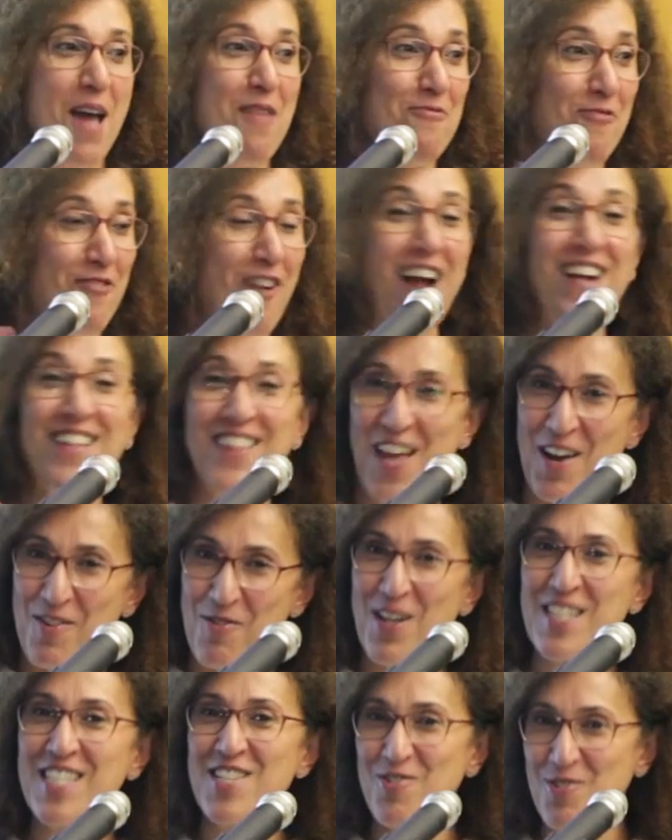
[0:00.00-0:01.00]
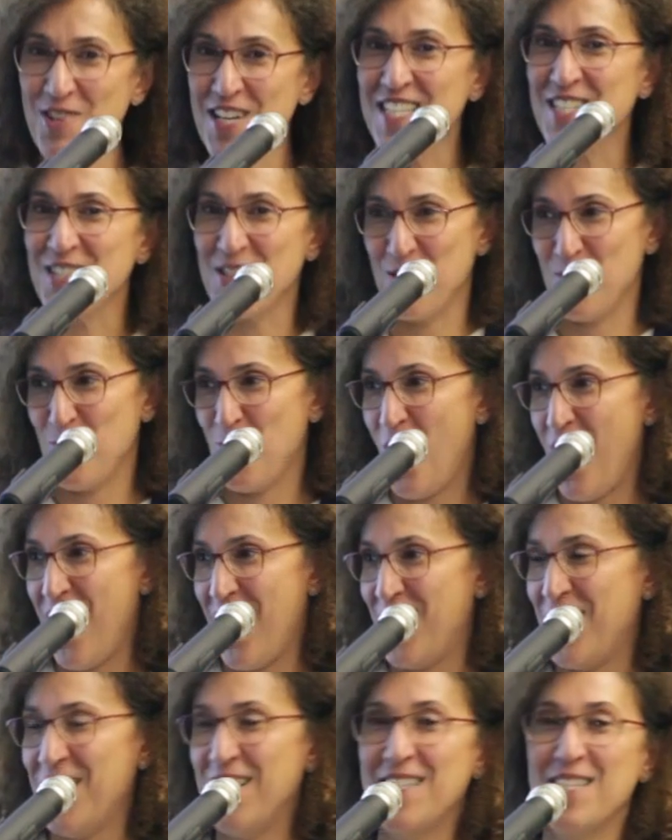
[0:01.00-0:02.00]
in fact, there was a reason why.
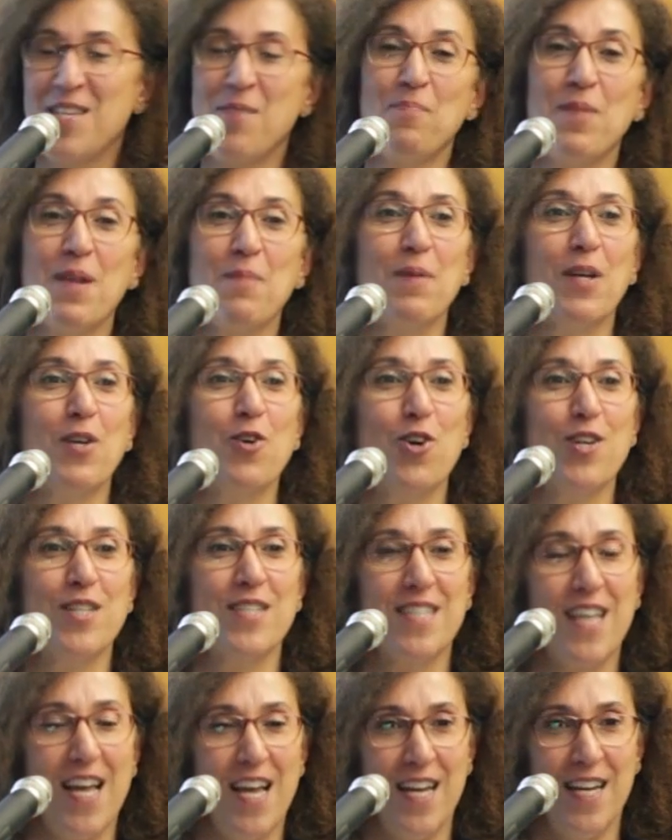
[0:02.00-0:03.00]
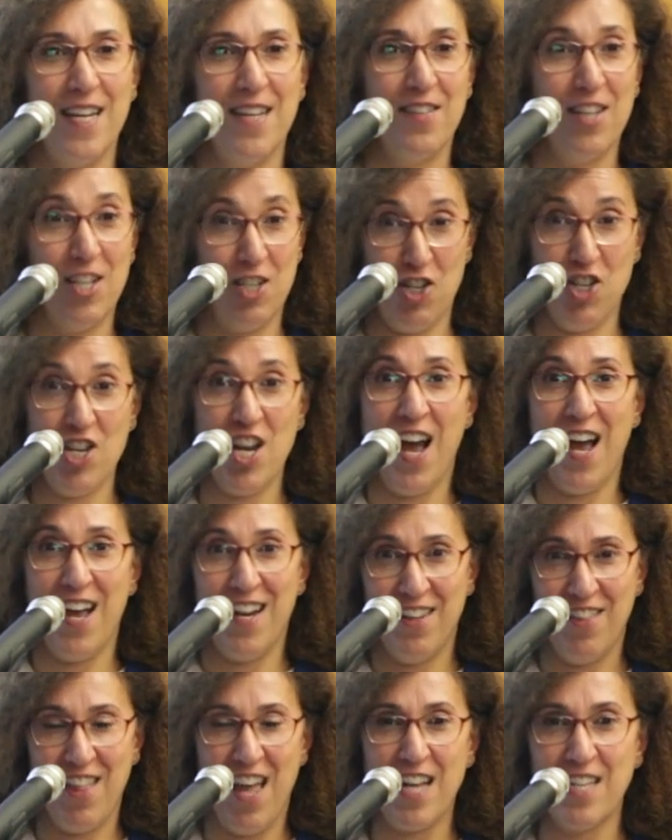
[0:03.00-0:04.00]
It's simply because uh, the Shia
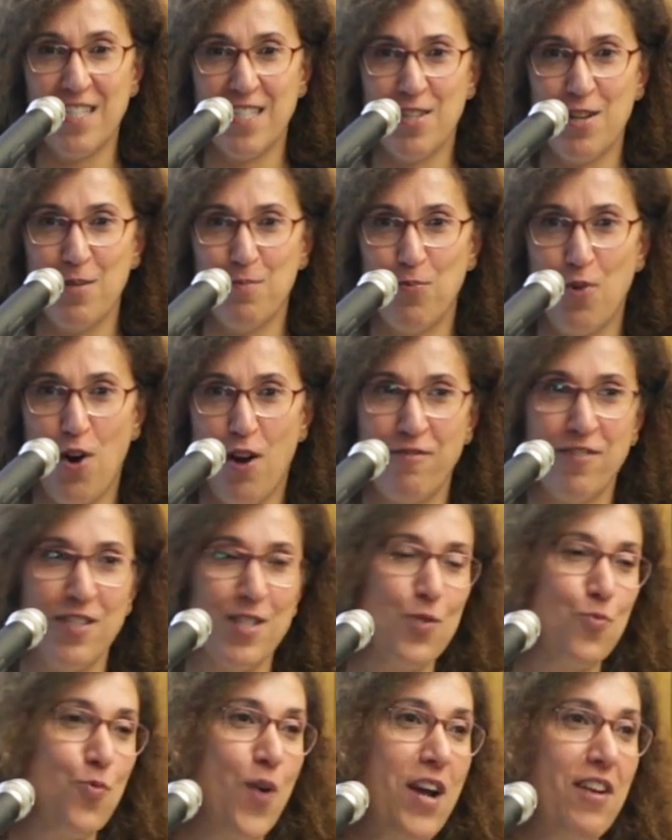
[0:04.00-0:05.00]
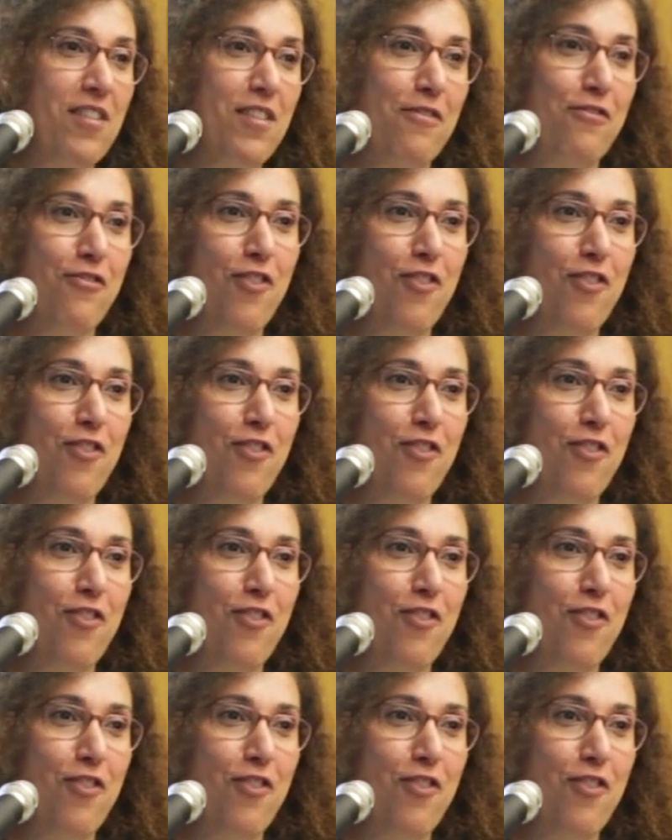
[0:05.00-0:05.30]
in the eastern province were the